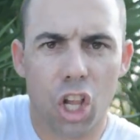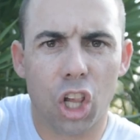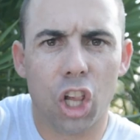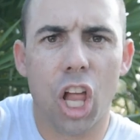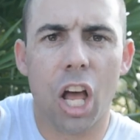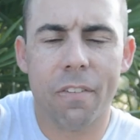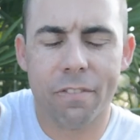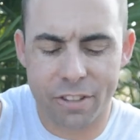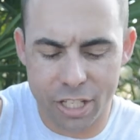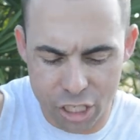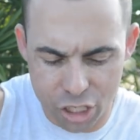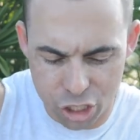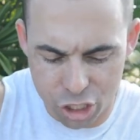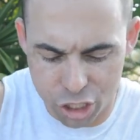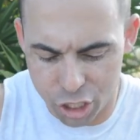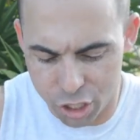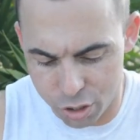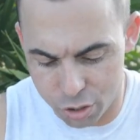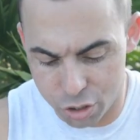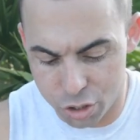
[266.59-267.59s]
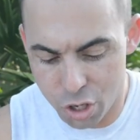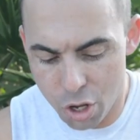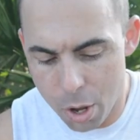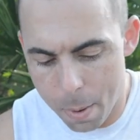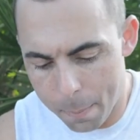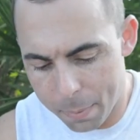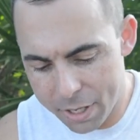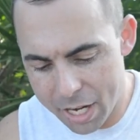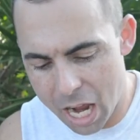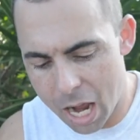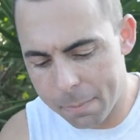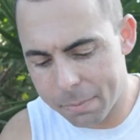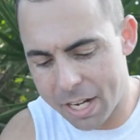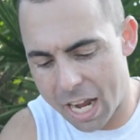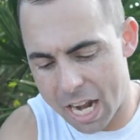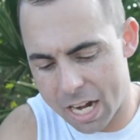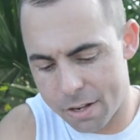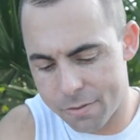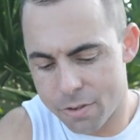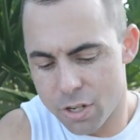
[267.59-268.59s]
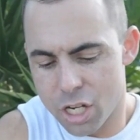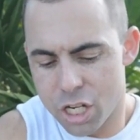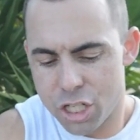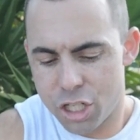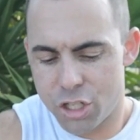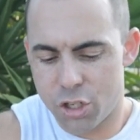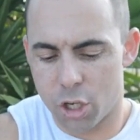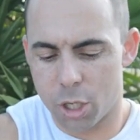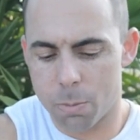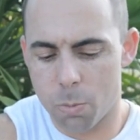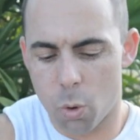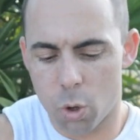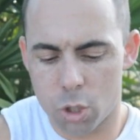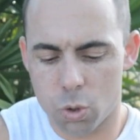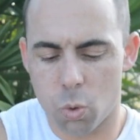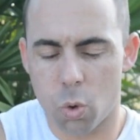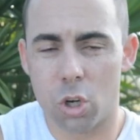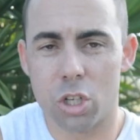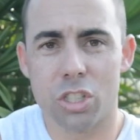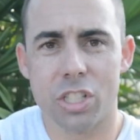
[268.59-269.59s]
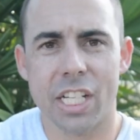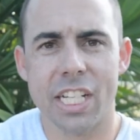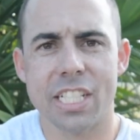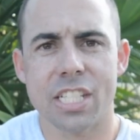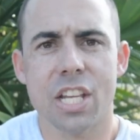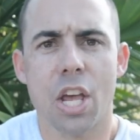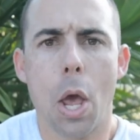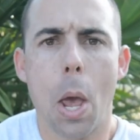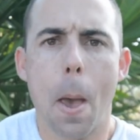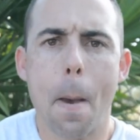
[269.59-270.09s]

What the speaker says: Love these shoes, but now I'm kind of steering more towards these